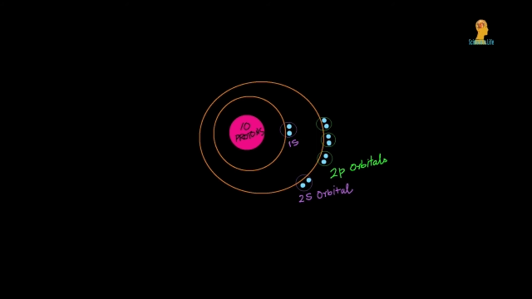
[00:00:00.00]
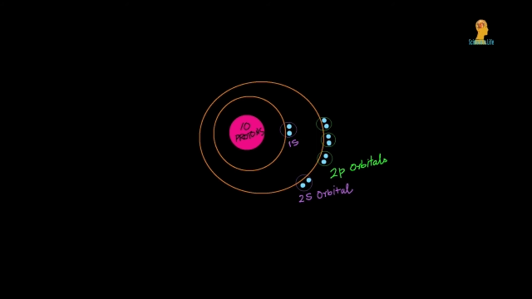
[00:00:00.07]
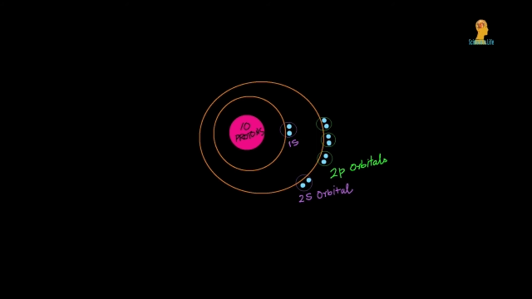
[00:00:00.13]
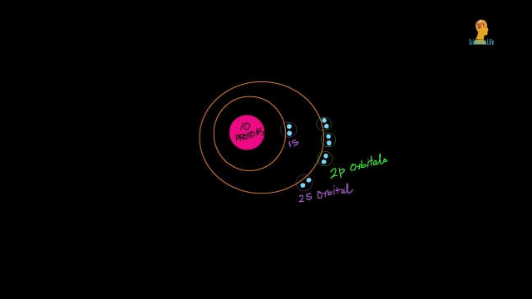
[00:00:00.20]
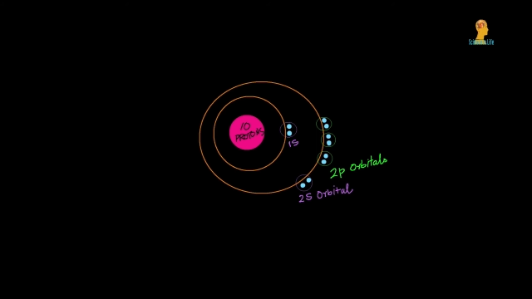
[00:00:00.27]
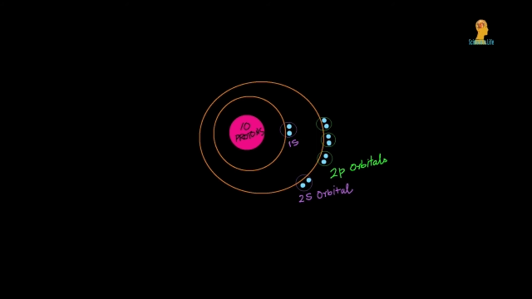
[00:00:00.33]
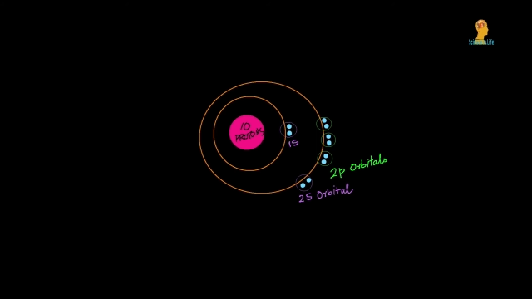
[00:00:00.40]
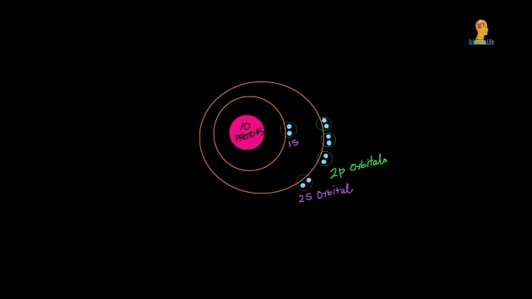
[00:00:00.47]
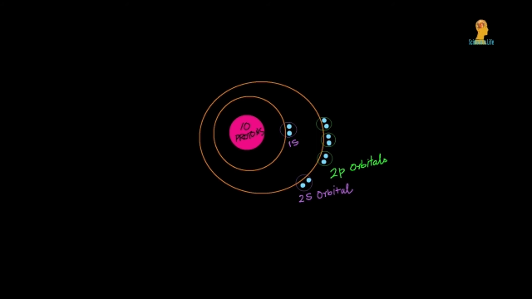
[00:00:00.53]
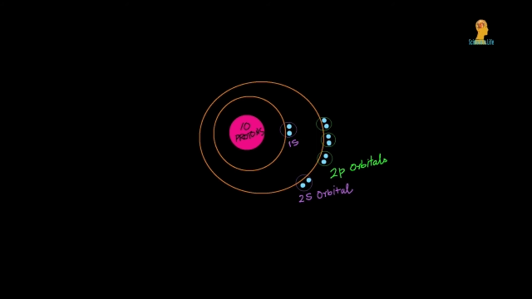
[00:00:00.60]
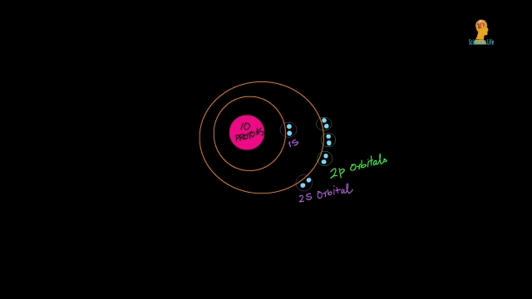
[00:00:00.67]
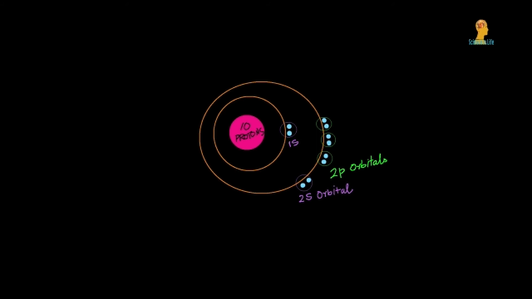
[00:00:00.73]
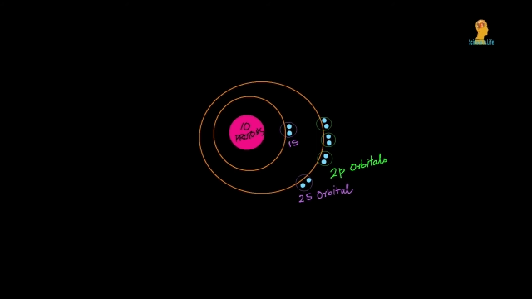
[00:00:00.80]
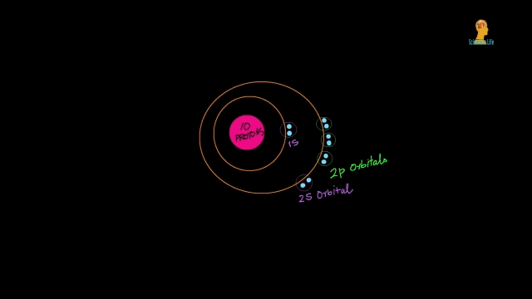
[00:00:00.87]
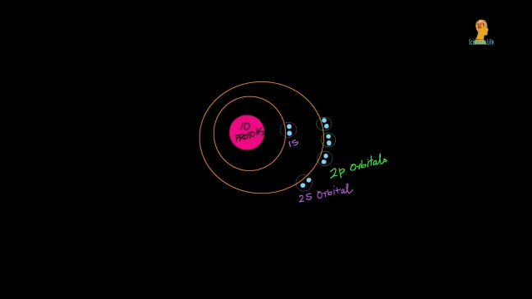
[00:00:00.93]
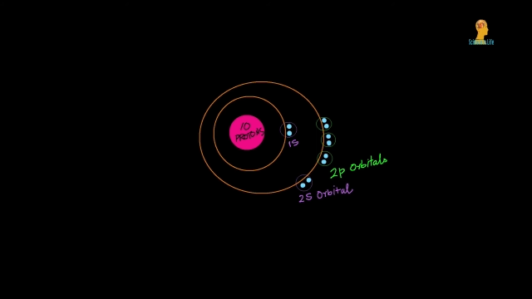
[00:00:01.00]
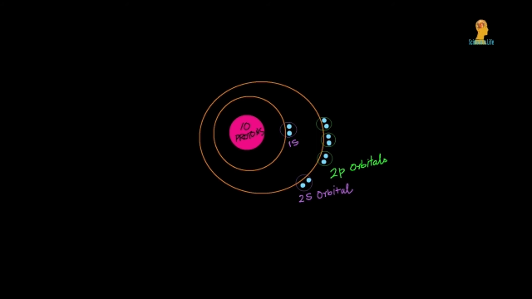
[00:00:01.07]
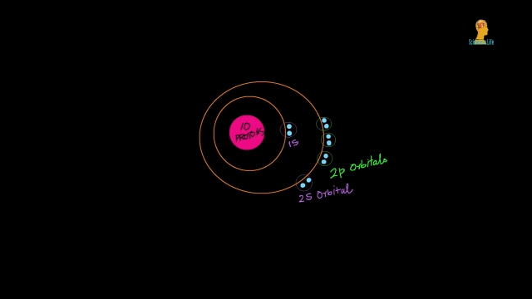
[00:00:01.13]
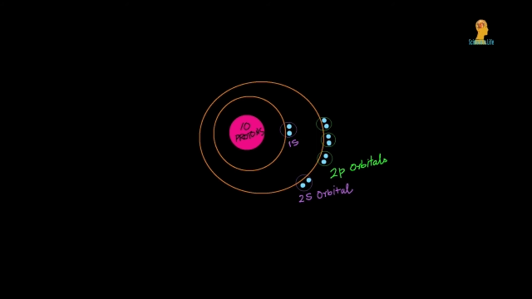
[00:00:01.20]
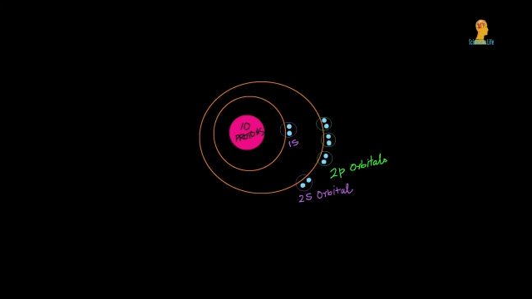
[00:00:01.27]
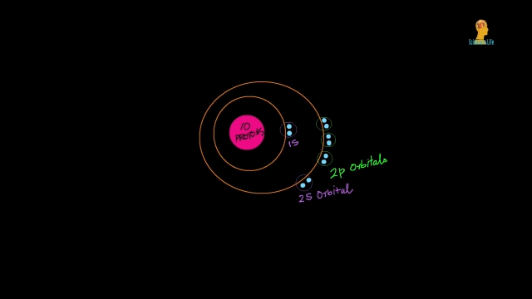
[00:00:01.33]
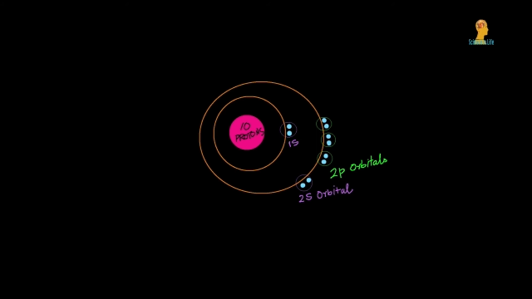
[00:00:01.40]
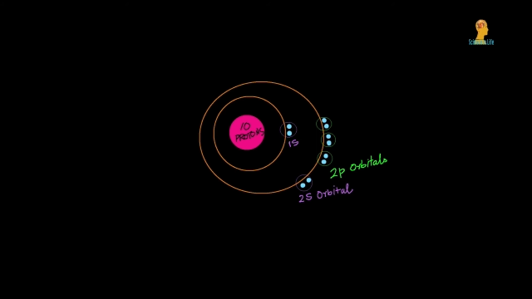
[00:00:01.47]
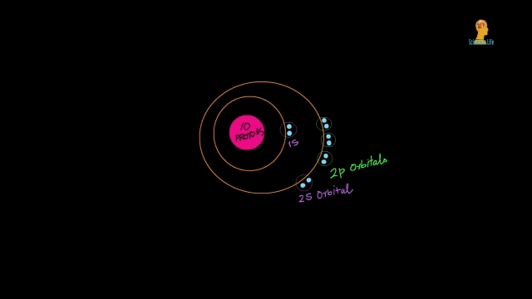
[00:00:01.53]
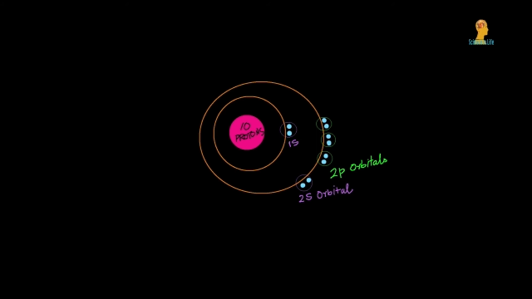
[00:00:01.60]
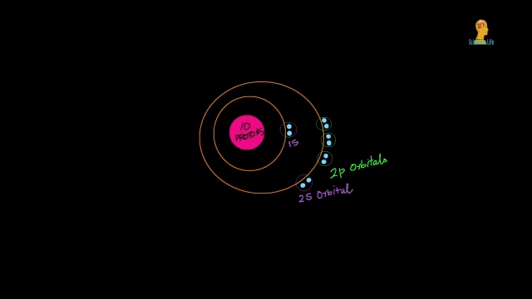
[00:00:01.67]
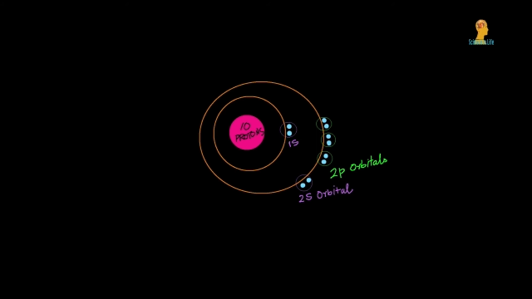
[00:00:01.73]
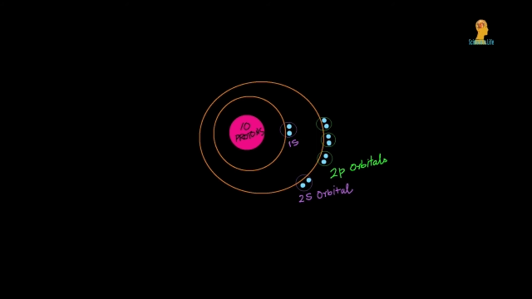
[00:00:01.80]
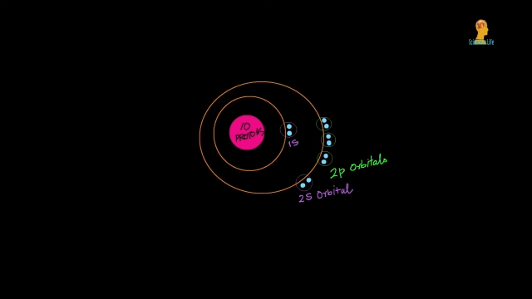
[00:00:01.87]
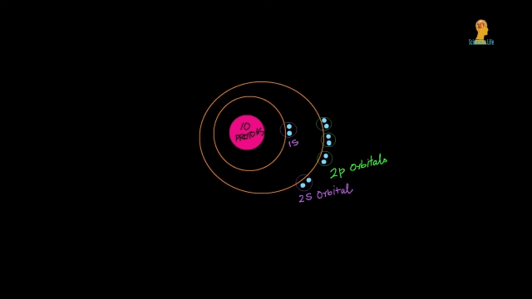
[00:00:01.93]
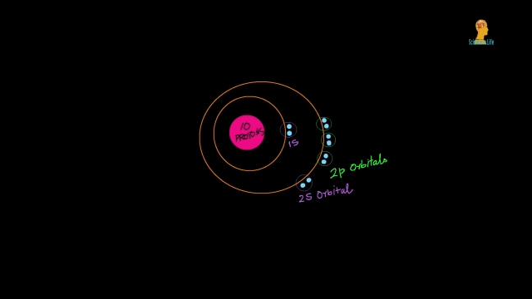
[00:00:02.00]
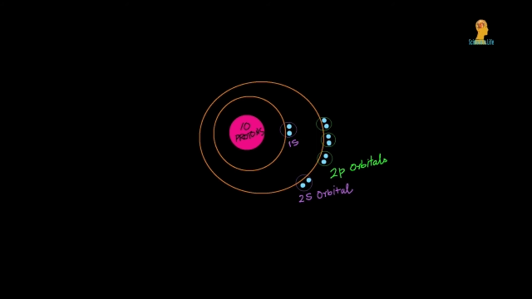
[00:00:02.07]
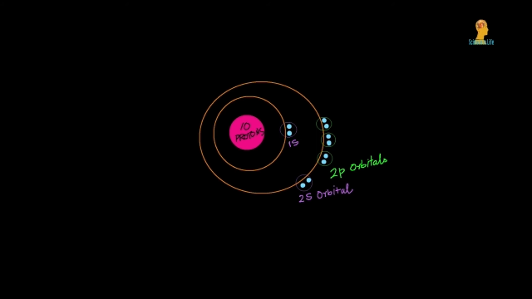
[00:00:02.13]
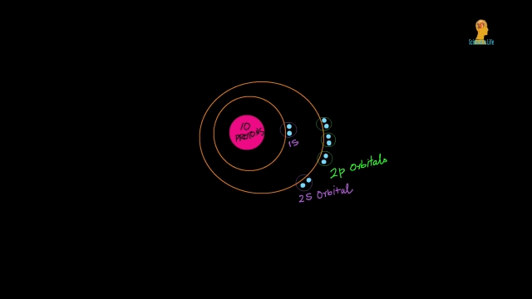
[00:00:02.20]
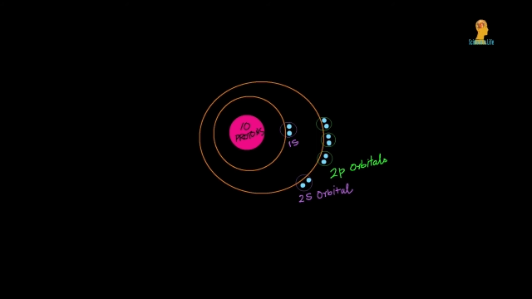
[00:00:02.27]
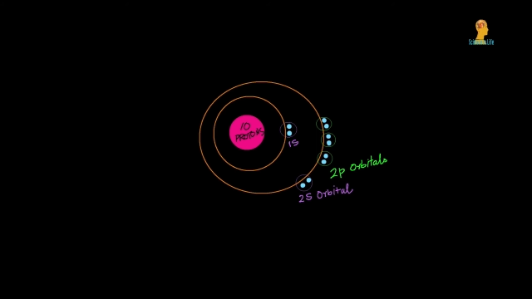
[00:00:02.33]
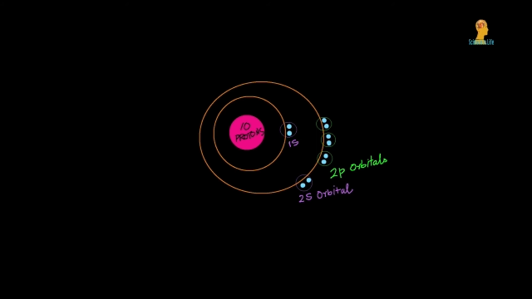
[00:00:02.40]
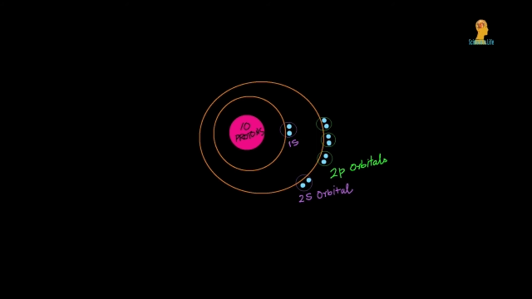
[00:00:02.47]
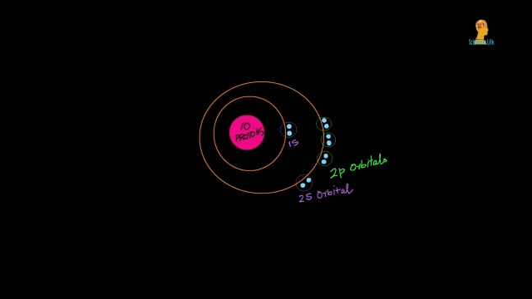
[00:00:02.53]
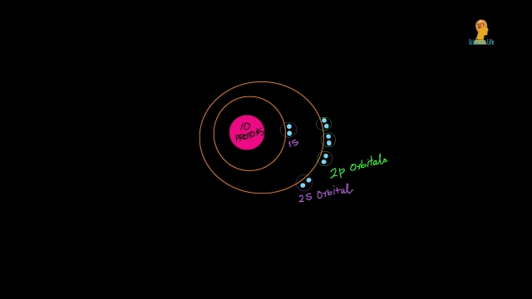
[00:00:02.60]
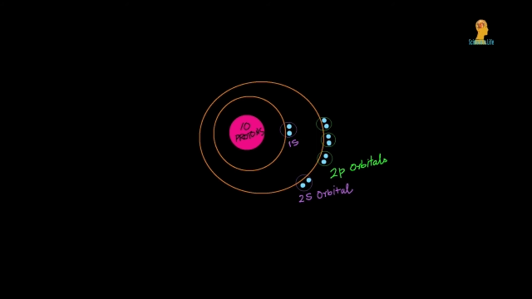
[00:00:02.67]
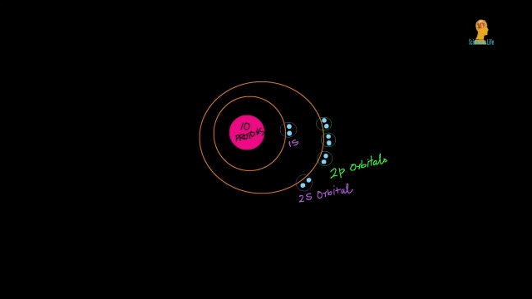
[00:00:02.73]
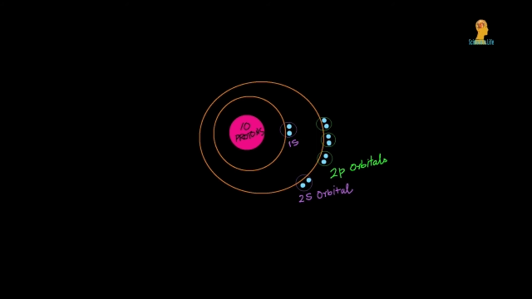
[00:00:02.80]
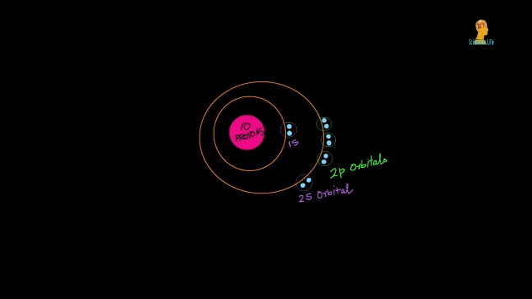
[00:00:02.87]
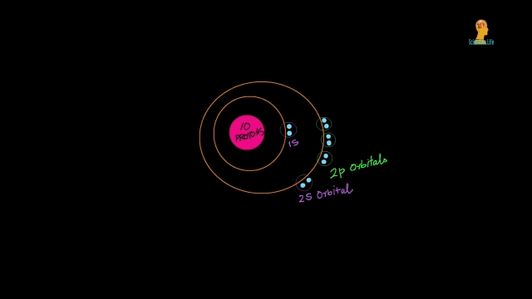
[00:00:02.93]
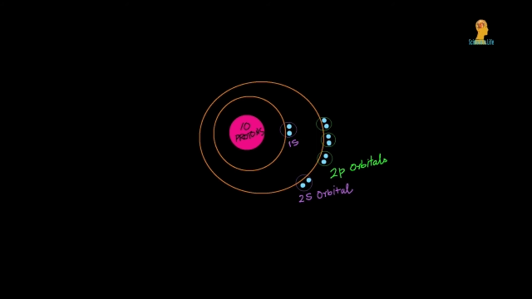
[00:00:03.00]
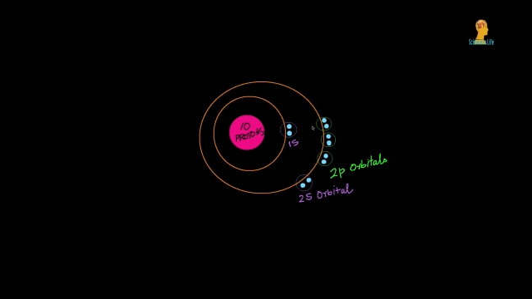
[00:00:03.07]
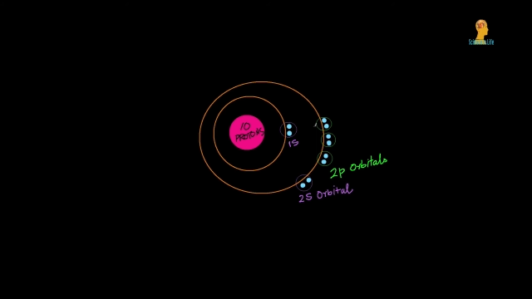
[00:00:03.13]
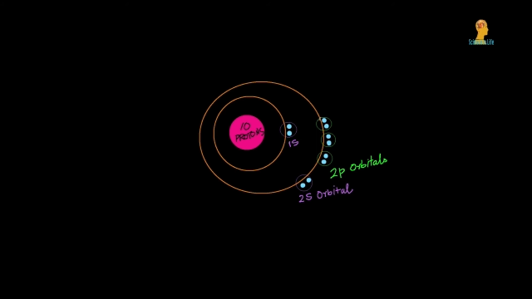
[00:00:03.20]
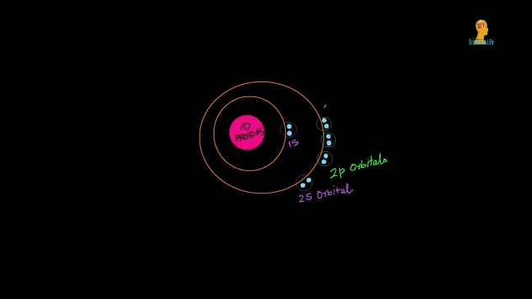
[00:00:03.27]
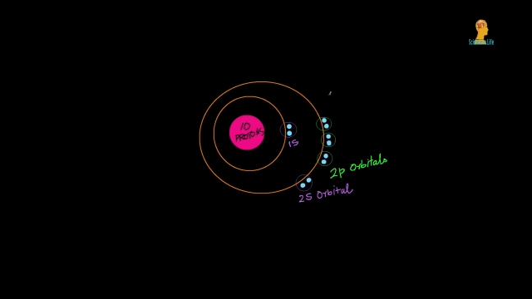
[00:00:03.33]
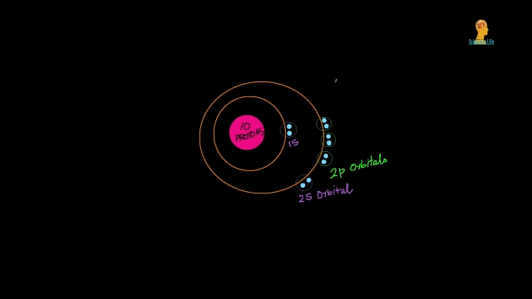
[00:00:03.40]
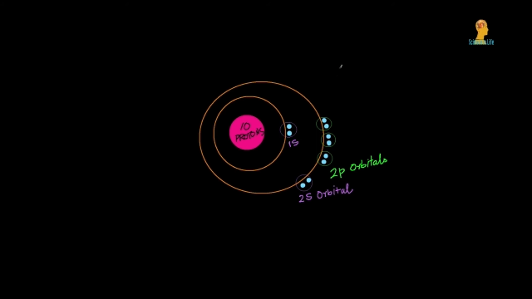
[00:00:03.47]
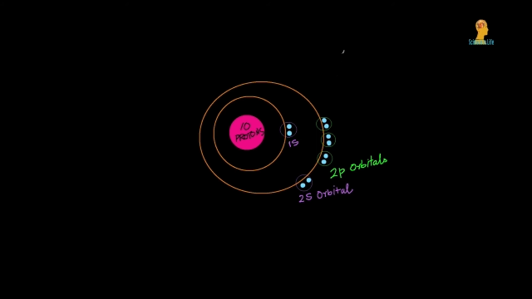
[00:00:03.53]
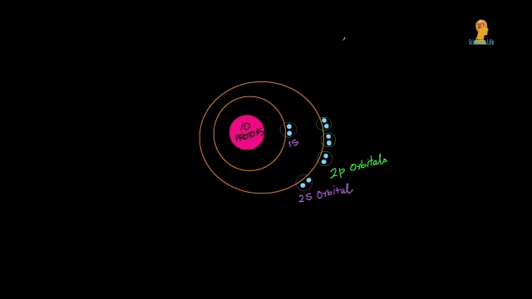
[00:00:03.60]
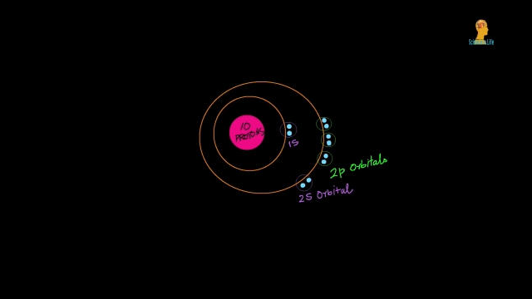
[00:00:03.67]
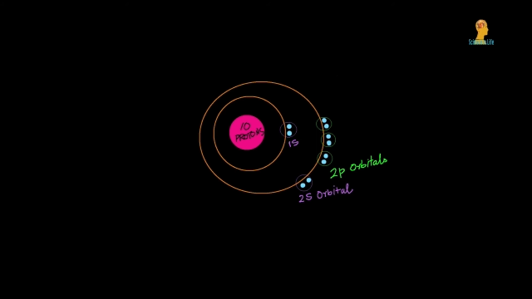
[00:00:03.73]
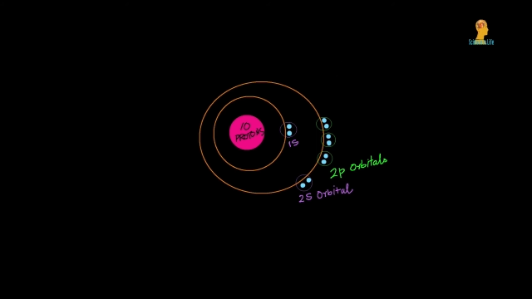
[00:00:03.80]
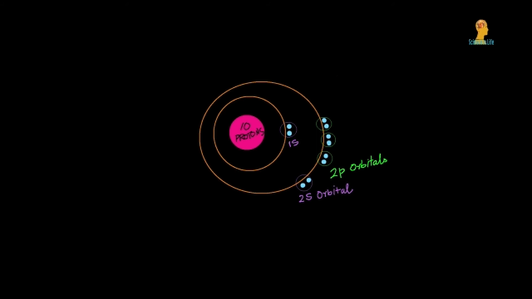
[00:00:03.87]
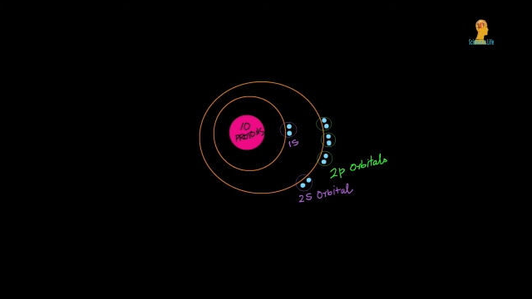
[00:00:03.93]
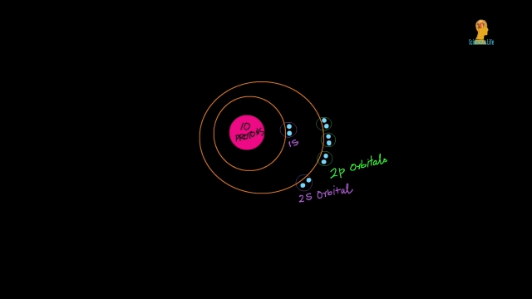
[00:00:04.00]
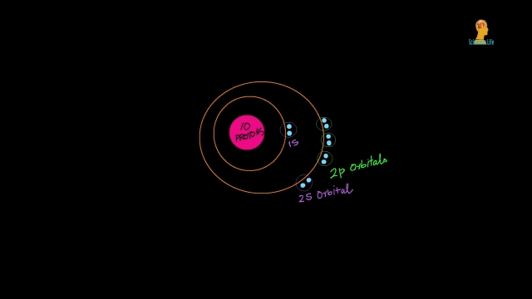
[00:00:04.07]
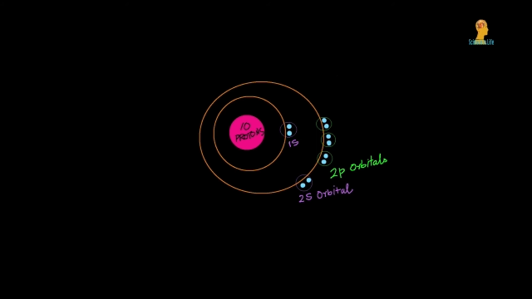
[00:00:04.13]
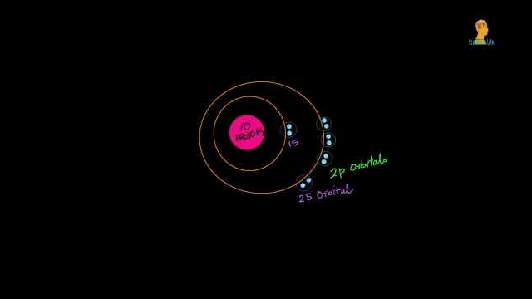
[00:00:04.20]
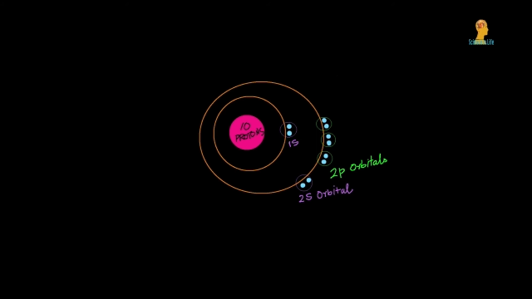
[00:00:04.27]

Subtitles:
[unreadable: no face in view]